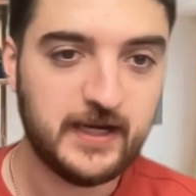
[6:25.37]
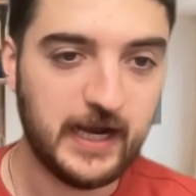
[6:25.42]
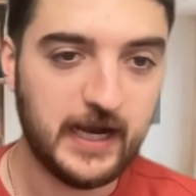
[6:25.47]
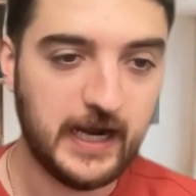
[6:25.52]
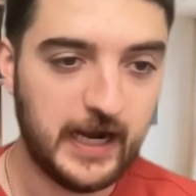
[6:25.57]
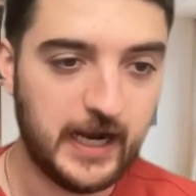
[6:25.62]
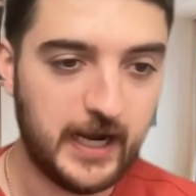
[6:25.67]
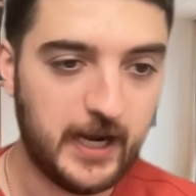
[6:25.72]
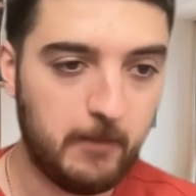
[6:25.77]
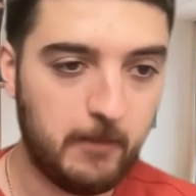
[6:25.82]

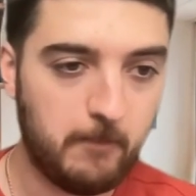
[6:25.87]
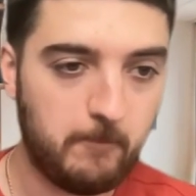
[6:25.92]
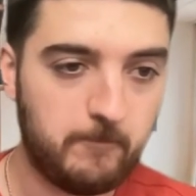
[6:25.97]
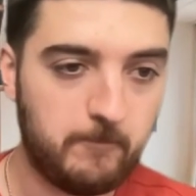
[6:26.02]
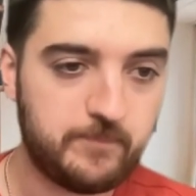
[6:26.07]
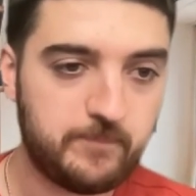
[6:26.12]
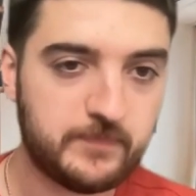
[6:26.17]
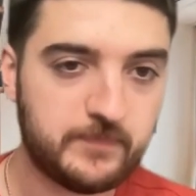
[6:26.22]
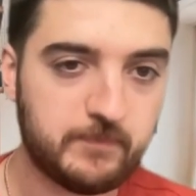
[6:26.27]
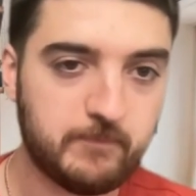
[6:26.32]

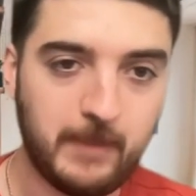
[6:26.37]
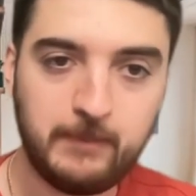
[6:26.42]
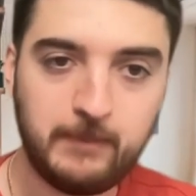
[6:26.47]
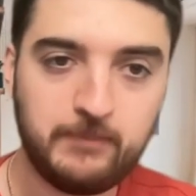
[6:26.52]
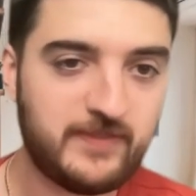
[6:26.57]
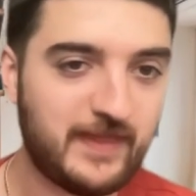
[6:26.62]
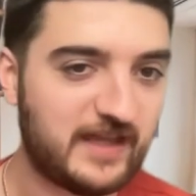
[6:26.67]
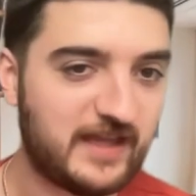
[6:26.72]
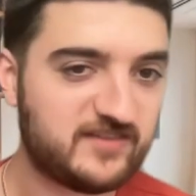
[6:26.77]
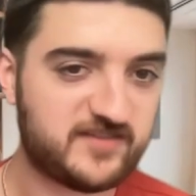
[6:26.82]
Um,
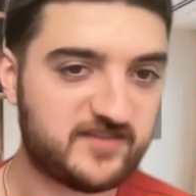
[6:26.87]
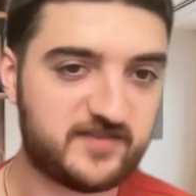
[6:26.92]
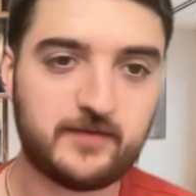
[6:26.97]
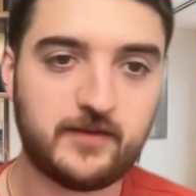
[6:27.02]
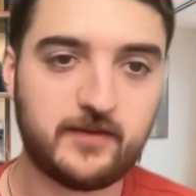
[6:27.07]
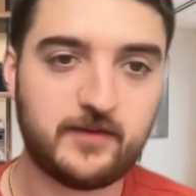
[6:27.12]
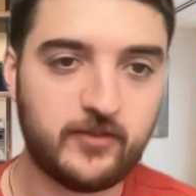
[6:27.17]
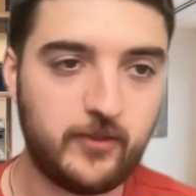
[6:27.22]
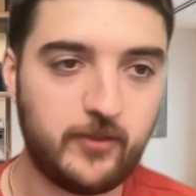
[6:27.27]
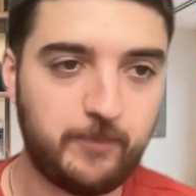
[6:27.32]
maybe that's
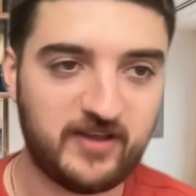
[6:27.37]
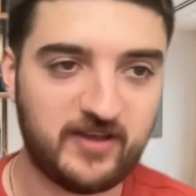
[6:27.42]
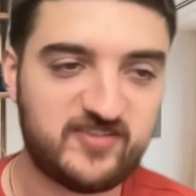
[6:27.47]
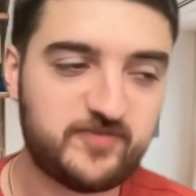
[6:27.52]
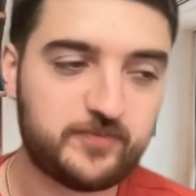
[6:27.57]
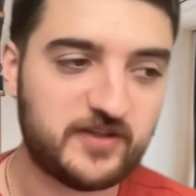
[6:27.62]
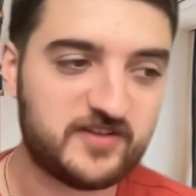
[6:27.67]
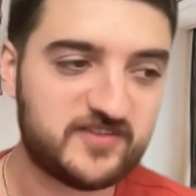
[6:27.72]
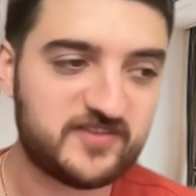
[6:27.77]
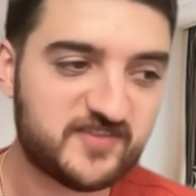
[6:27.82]
the
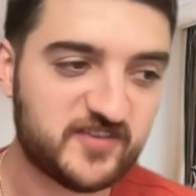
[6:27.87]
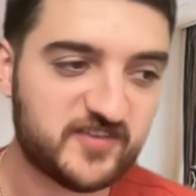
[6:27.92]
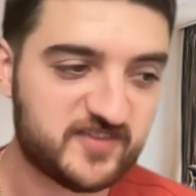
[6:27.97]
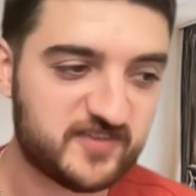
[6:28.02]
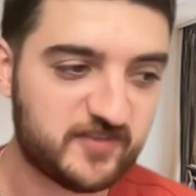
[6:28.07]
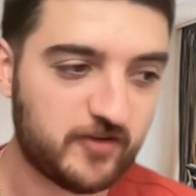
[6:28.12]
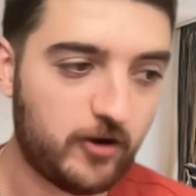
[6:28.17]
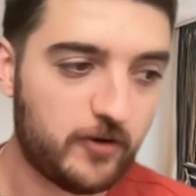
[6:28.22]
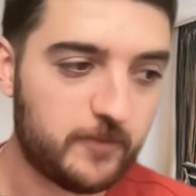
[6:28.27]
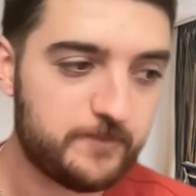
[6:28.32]
best place to
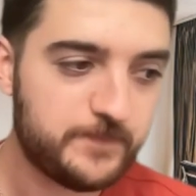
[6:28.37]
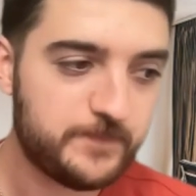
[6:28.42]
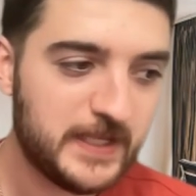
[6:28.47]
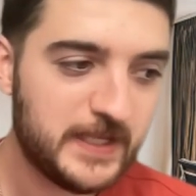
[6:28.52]
start.